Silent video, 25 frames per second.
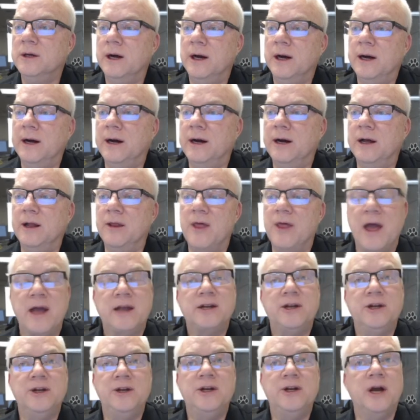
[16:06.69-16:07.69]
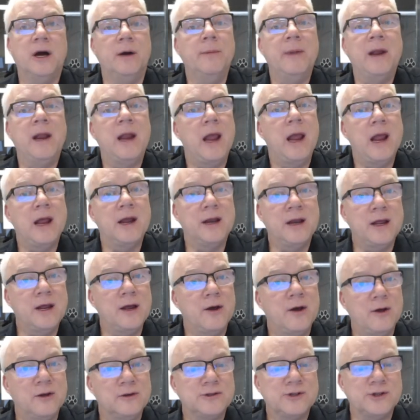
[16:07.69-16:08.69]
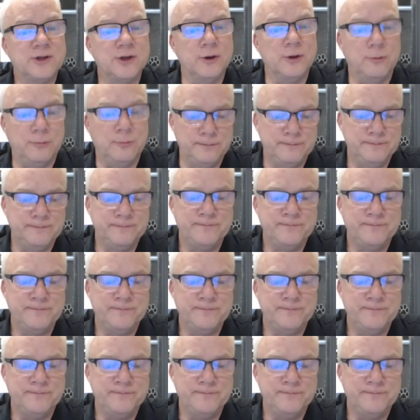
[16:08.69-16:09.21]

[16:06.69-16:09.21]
That could come in handy also.